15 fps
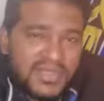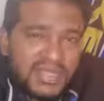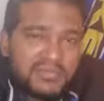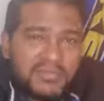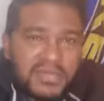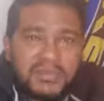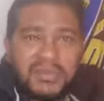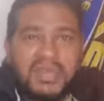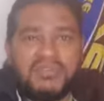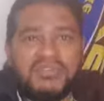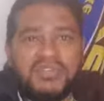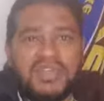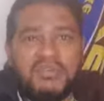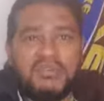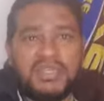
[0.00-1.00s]
Maybe I have
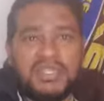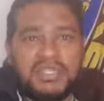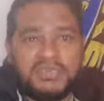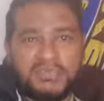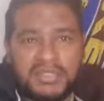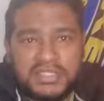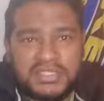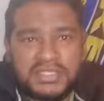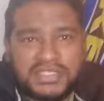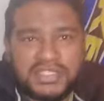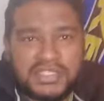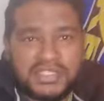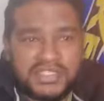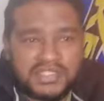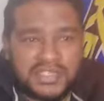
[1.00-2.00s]
to upgrade the
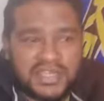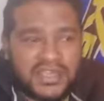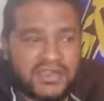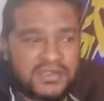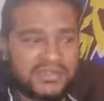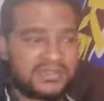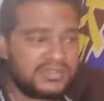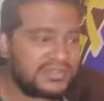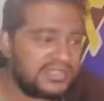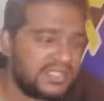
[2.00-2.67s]
PC now.